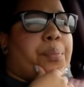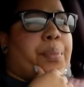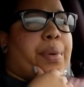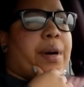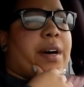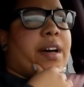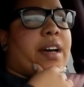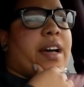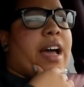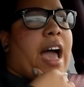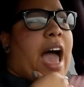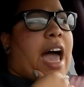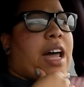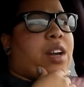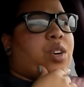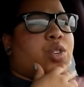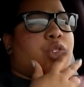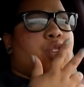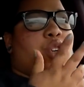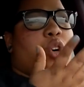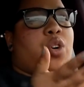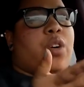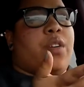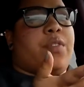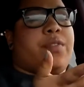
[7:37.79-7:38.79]
But I
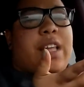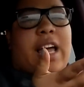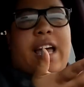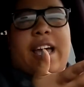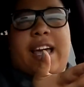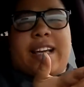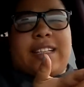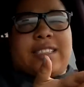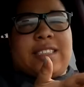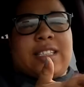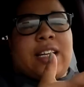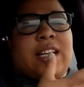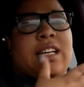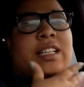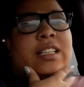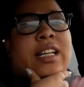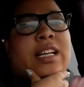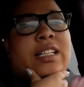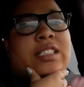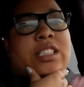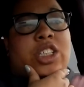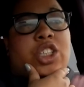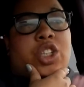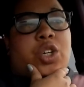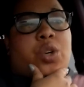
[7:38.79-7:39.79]
don't know if that has
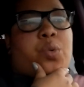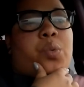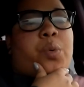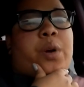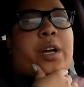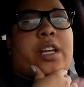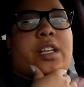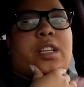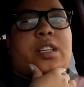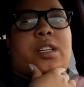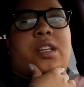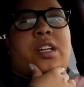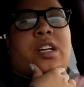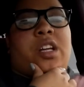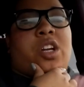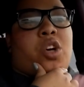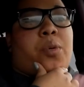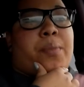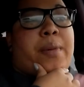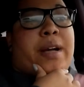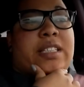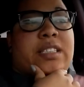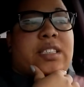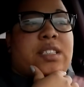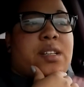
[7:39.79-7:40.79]
anything to do with, you
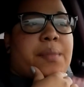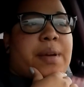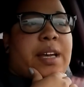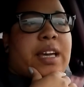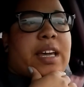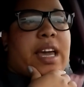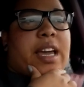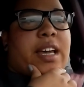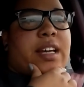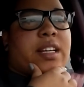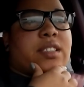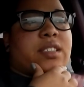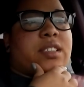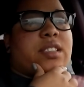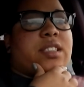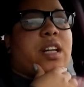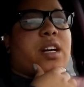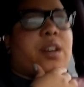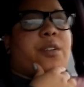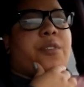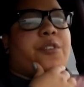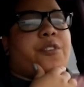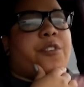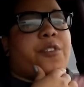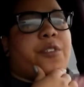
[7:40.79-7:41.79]
know, my stomach ache and
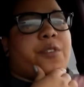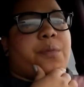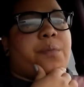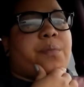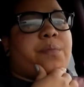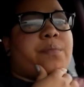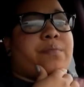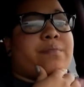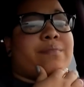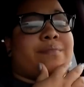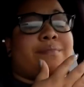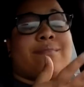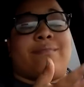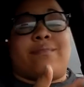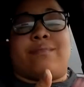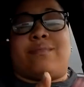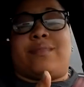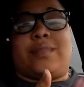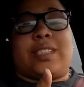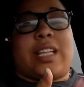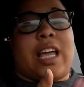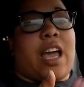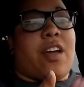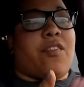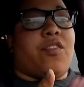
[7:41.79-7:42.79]
stuff.
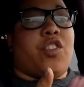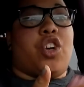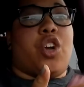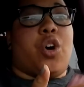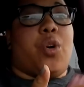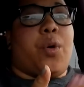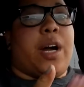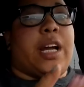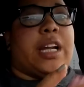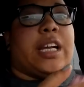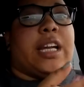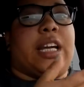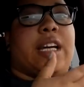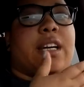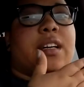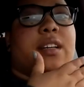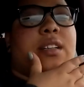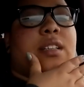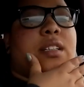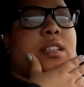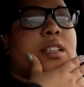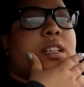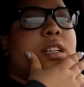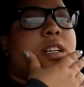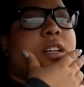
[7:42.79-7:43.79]
No idea.
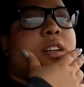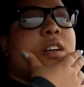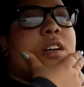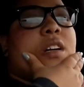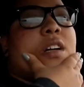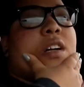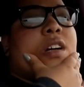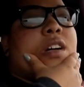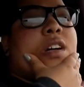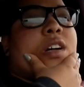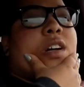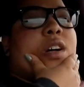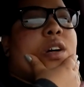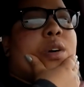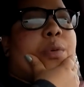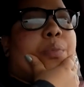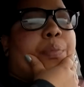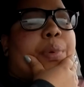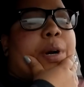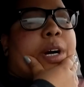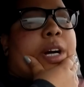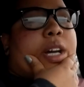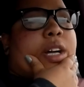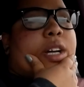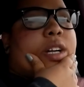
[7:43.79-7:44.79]

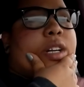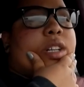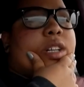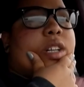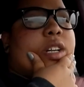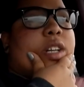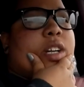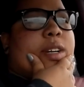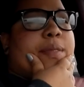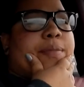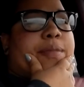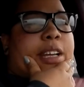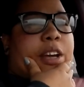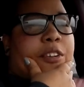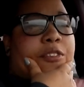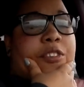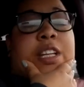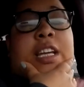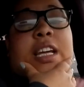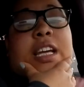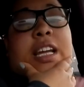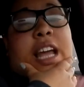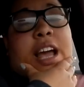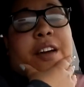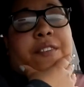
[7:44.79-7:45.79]
But
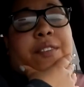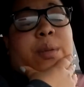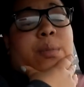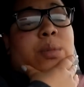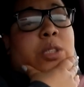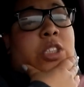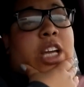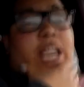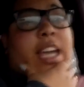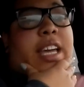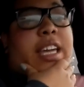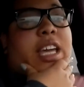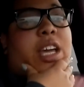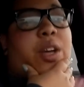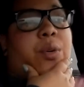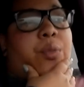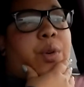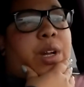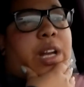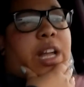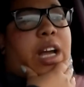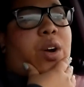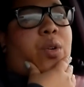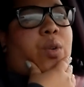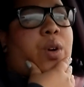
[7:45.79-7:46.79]
definitely gonna have them check it
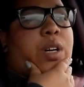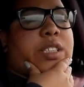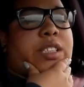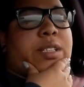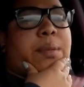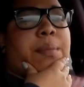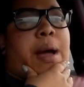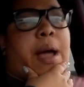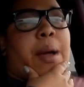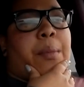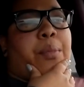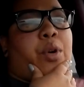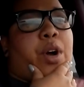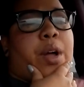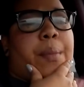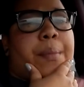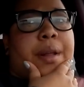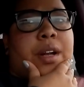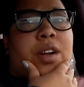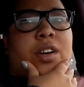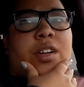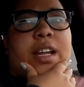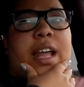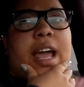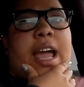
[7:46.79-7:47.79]
when I go into my
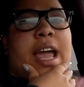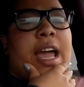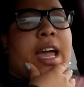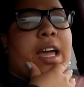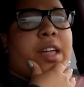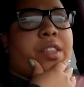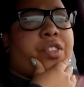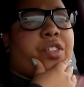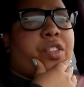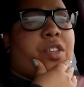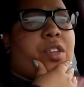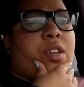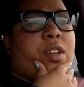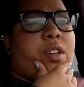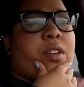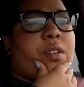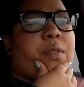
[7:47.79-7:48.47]
appointment on the 8th.